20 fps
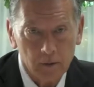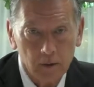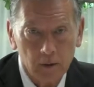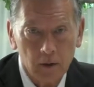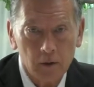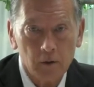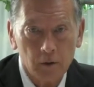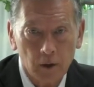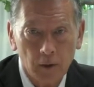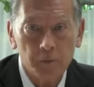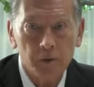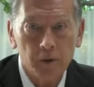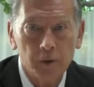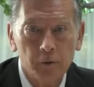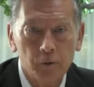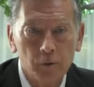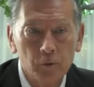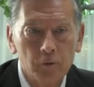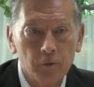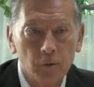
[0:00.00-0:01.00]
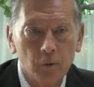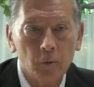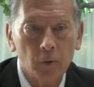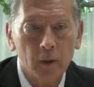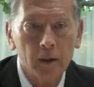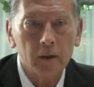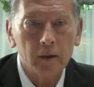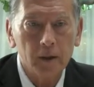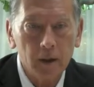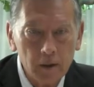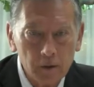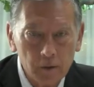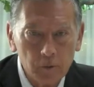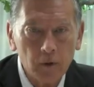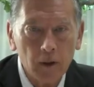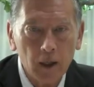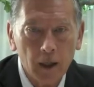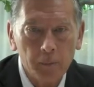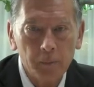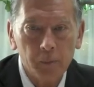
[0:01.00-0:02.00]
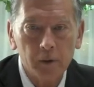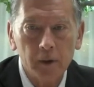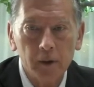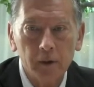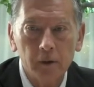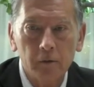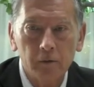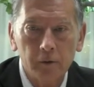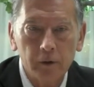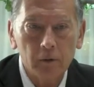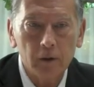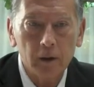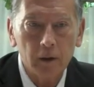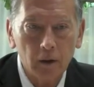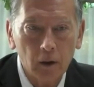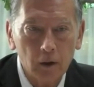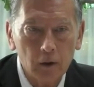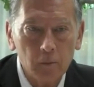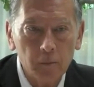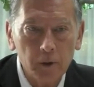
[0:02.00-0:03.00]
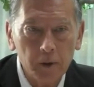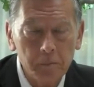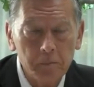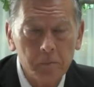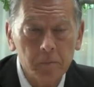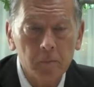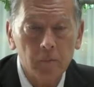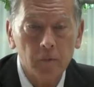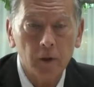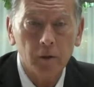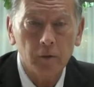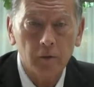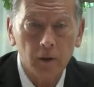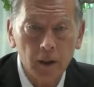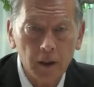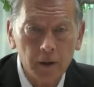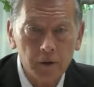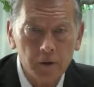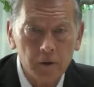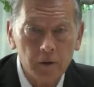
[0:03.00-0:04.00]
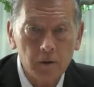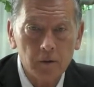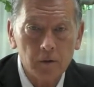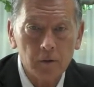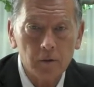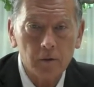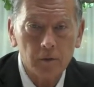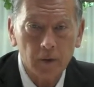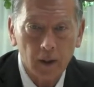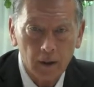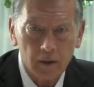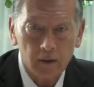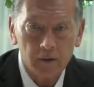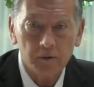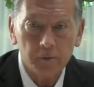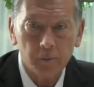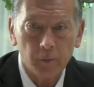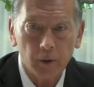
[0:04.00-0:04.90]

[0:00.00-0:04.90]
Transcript: a substitute for what needs to happen in the real economy, regulations, relative